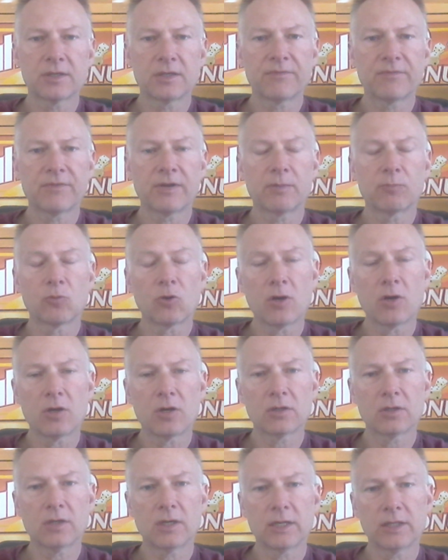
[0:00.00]
And if I'm
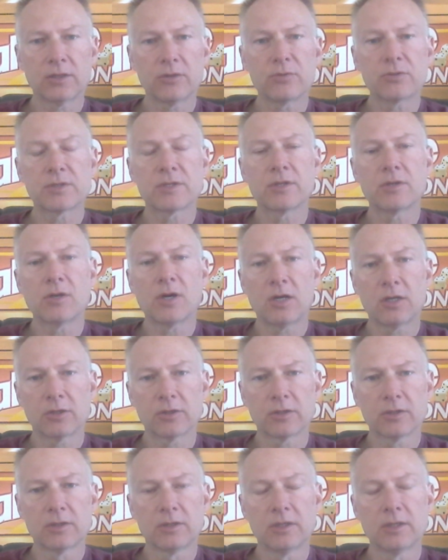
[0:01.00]
wrong, I lose the
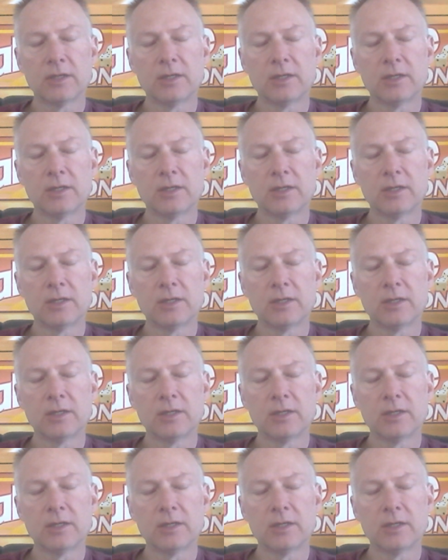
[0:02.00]
dollar.